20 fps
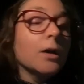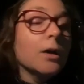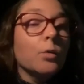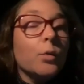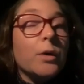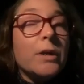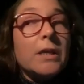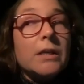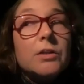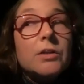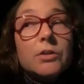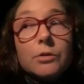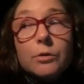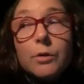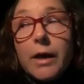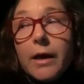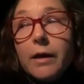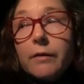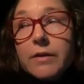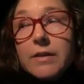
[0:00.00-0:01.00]
We do
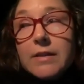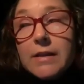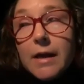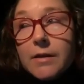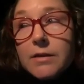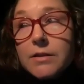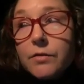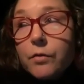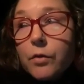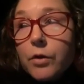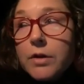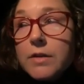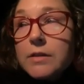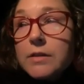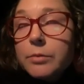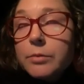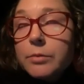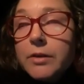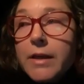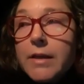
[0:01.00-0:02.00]
have a task force
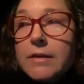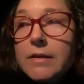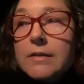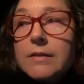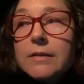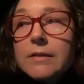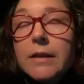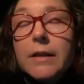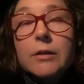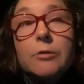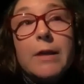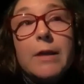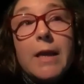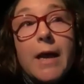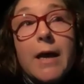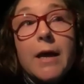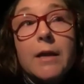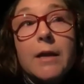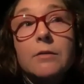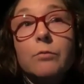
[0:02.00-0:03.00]
in place, like we
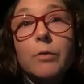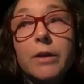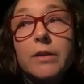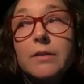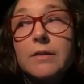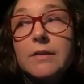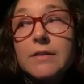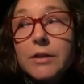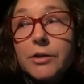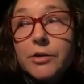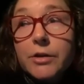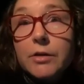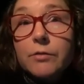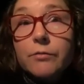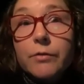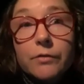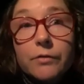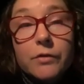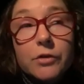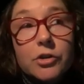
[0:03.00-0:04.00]
had when the Syrian
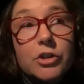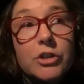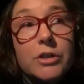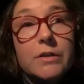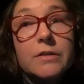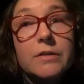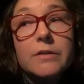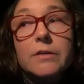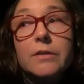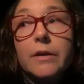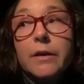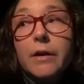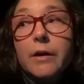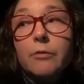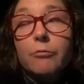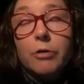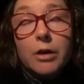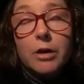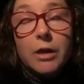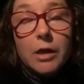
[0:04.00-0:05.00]
refugees
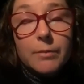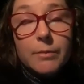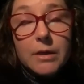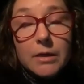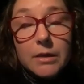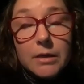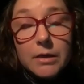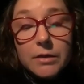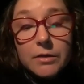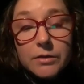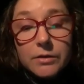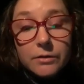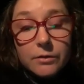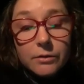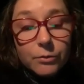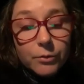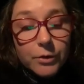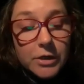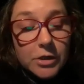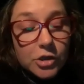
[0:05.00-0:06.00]
were coming into
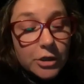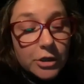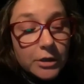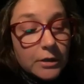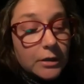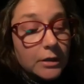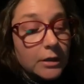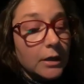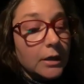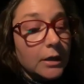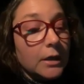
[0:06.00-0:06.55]
the region,